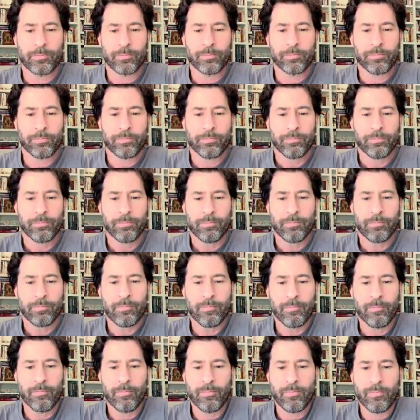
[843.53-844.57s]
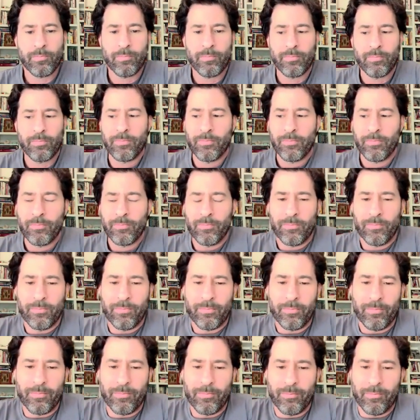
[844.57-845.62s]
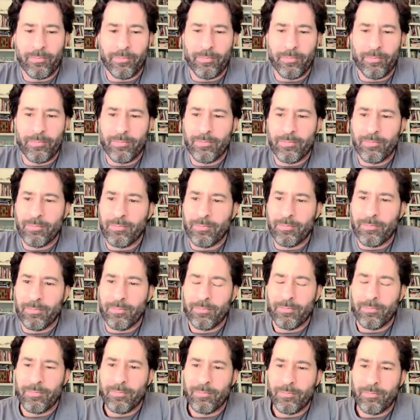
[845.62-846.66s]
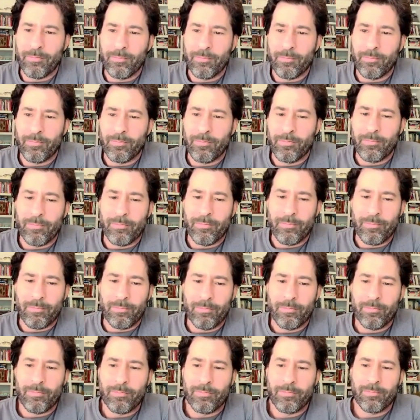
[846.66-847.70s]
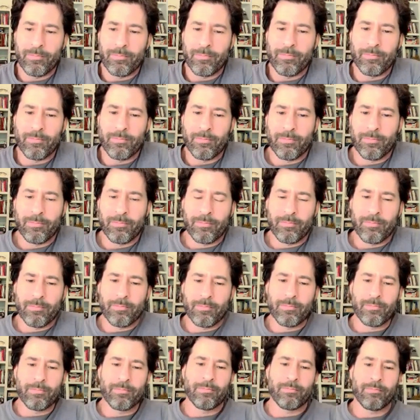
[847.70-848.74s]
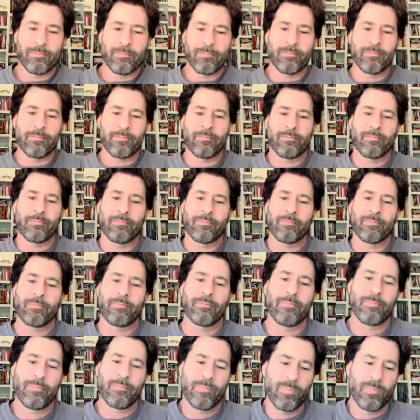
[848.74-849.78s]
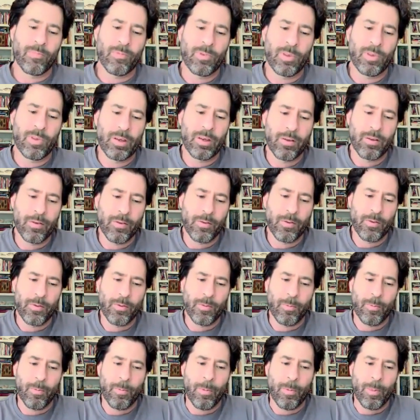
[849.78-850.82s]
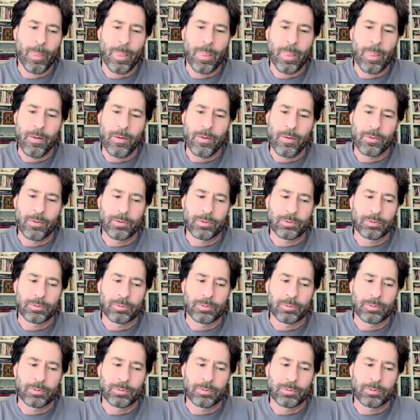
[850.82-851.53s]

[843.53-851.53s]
(not speaking)